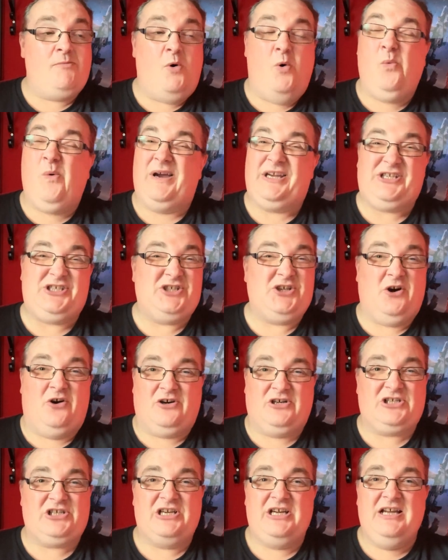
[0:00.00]
always
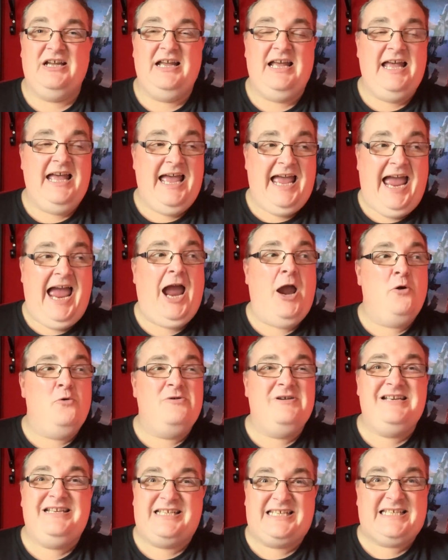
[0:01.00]
shocked how
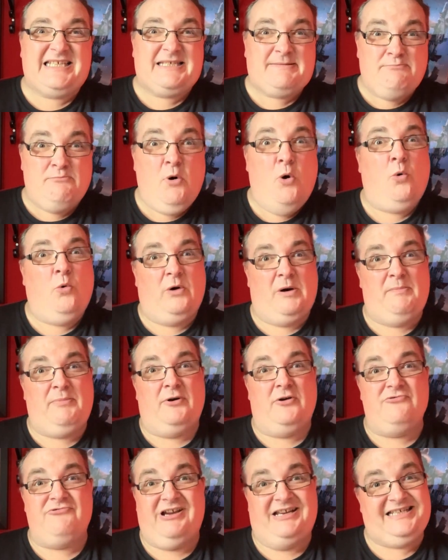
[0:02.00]
small a
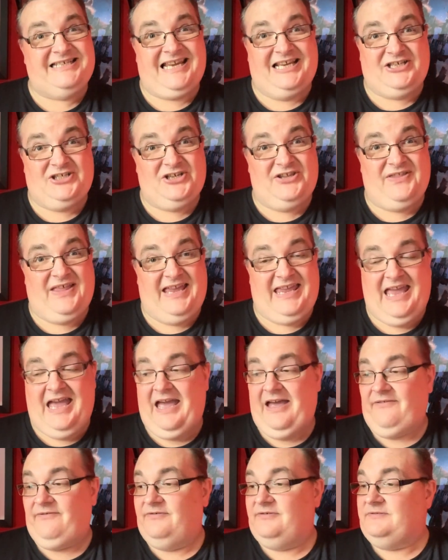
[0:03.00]
Blu-ray section they
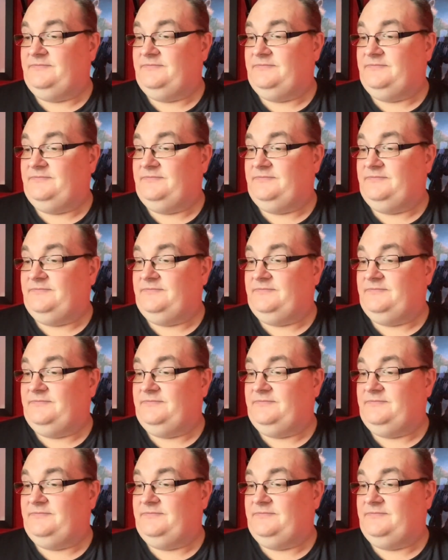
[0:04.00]
have.